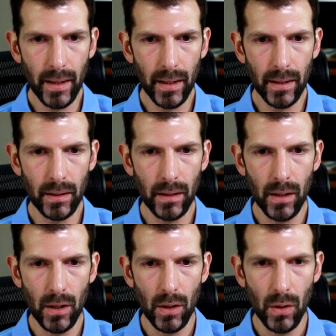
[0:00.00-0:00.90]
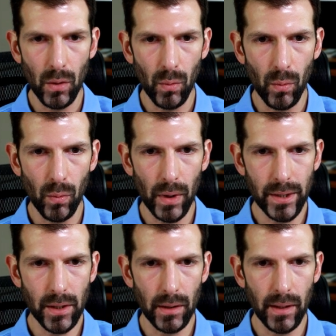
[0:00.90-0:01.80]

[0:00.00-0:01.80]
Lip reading: then let's start